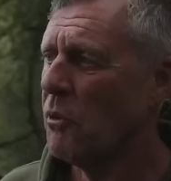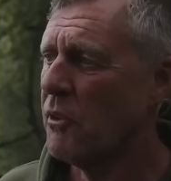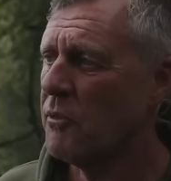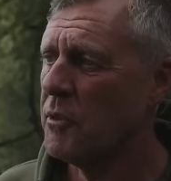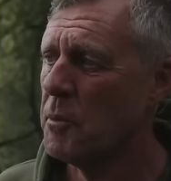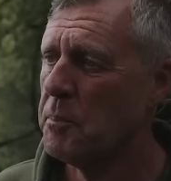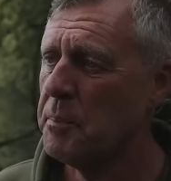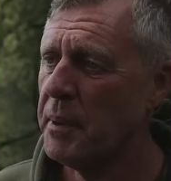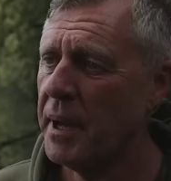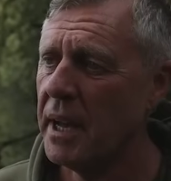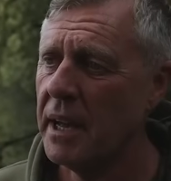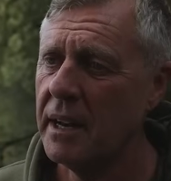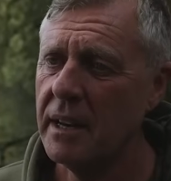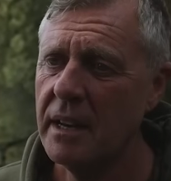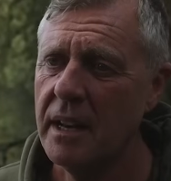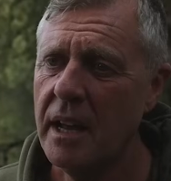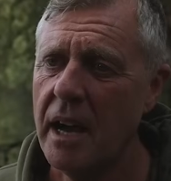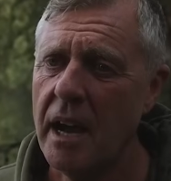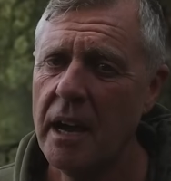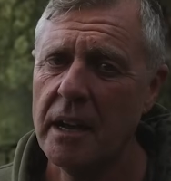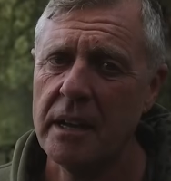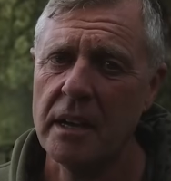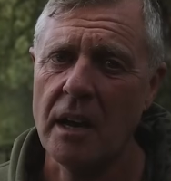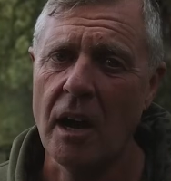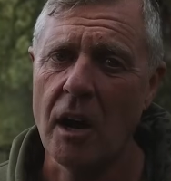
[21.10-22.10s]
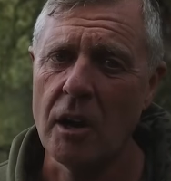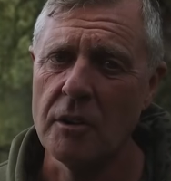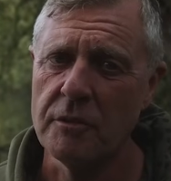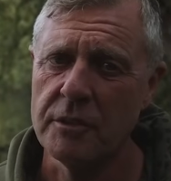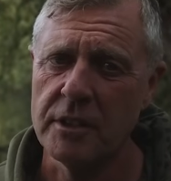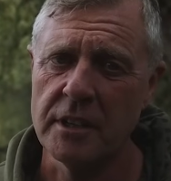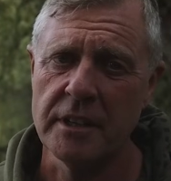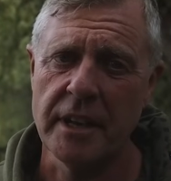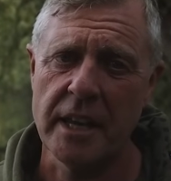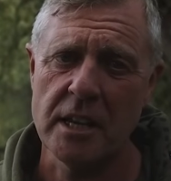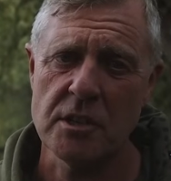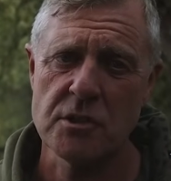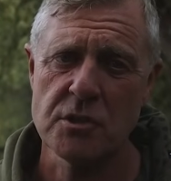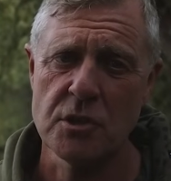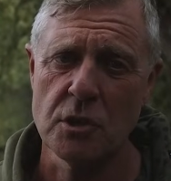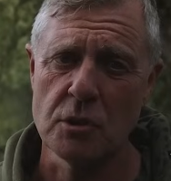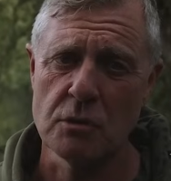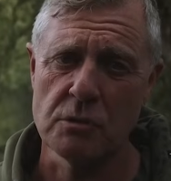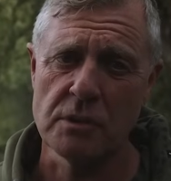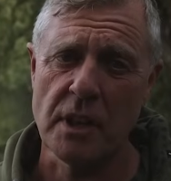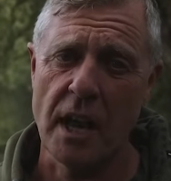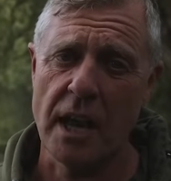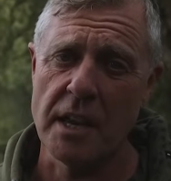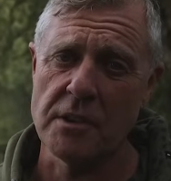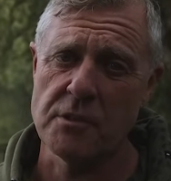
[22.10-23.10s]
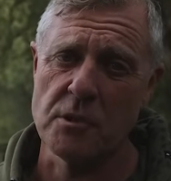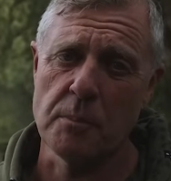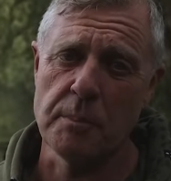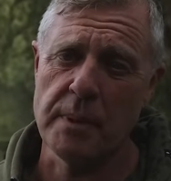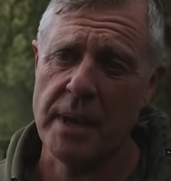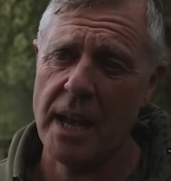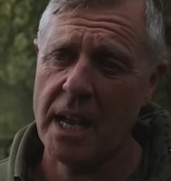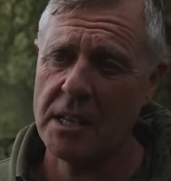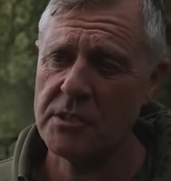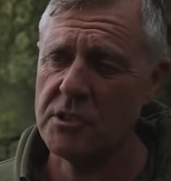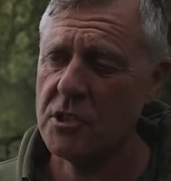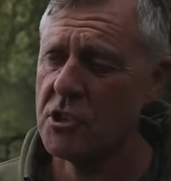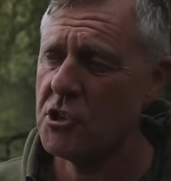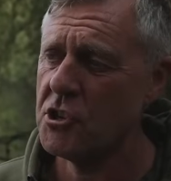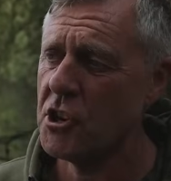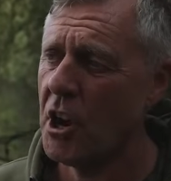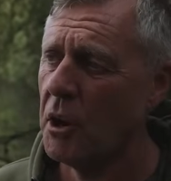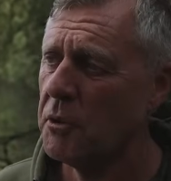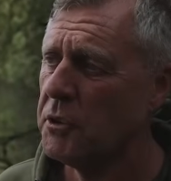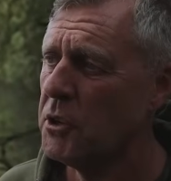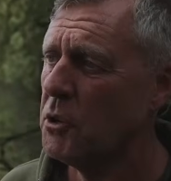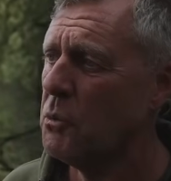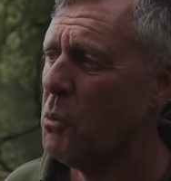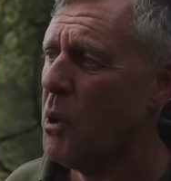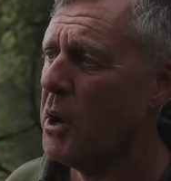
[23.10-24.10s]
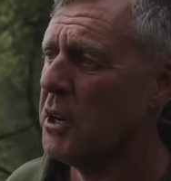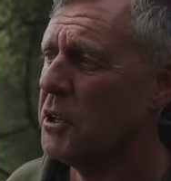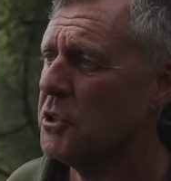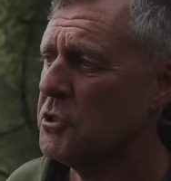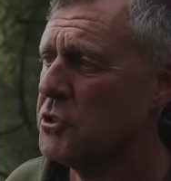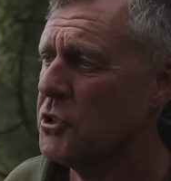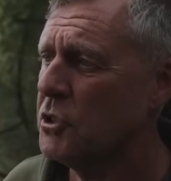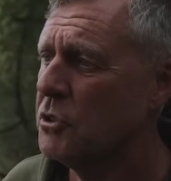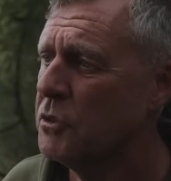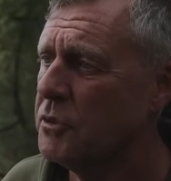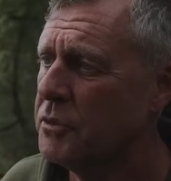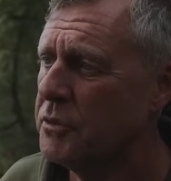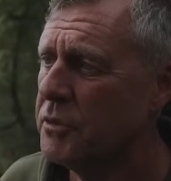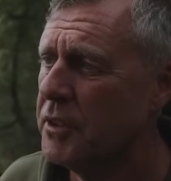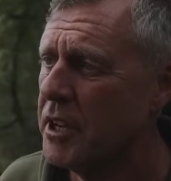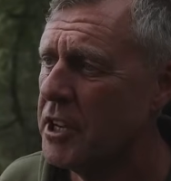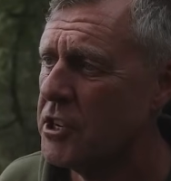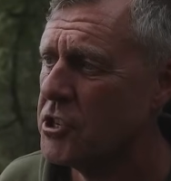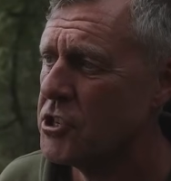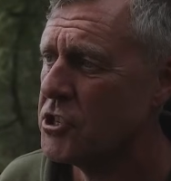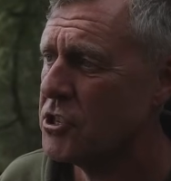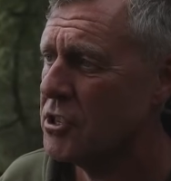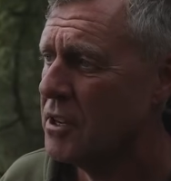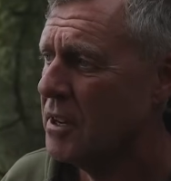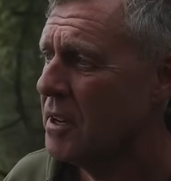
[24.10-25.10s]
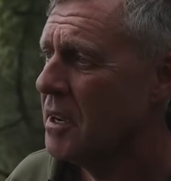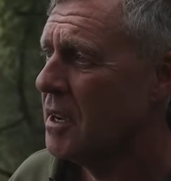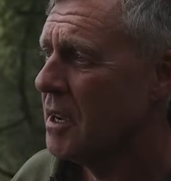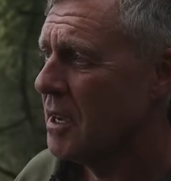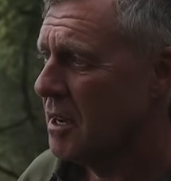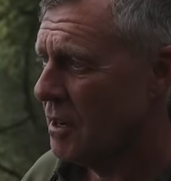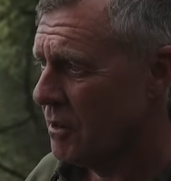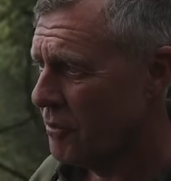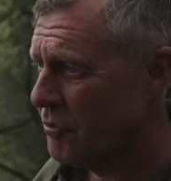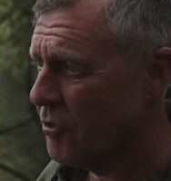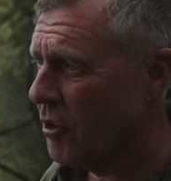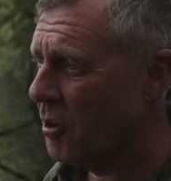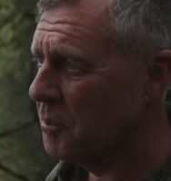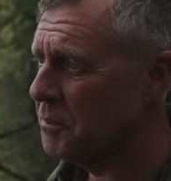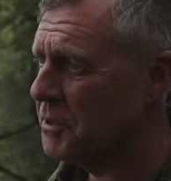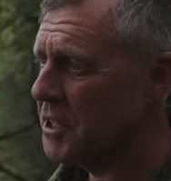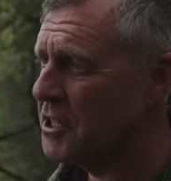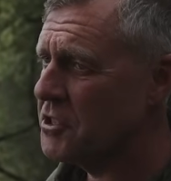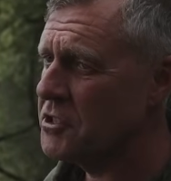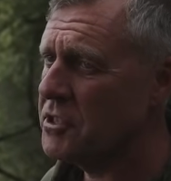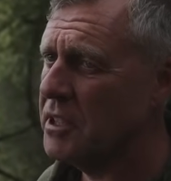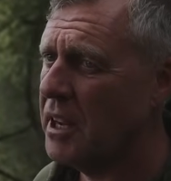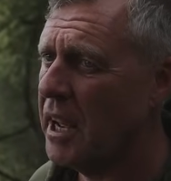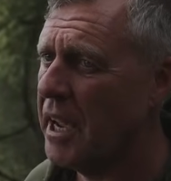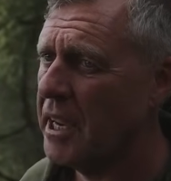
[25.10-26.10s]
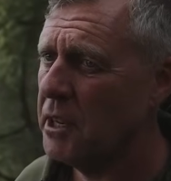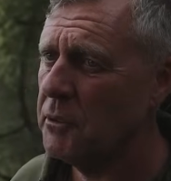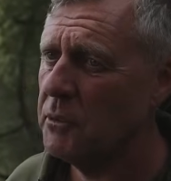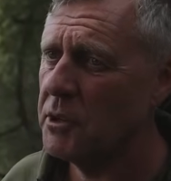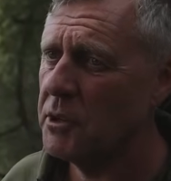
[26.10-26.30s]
With a bit of luck, over the next 2 days, I'll be able to show you one or two fish from this lake,